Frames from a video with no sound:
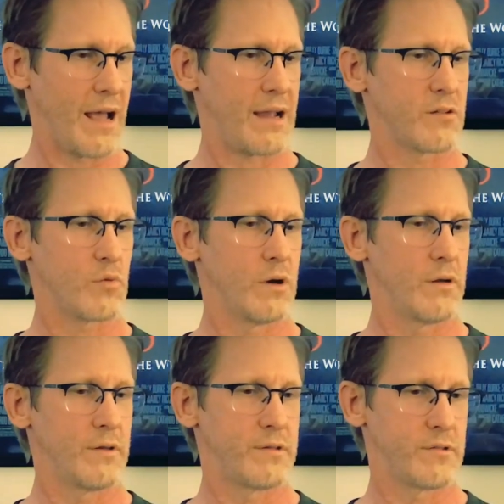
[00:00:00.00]
hat as
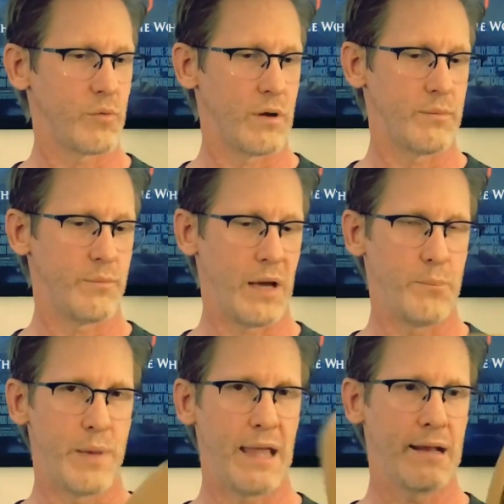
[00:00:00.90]
well. This is one by
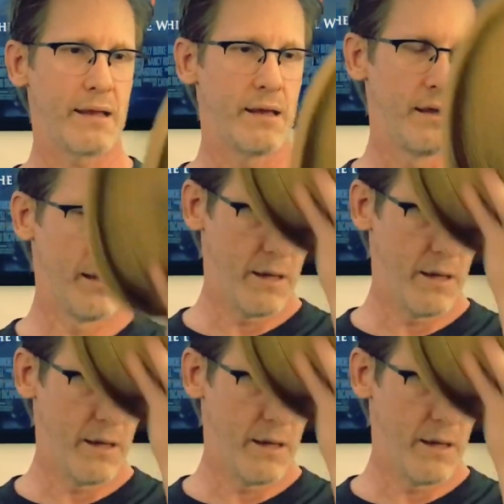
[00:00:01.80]
Bailey.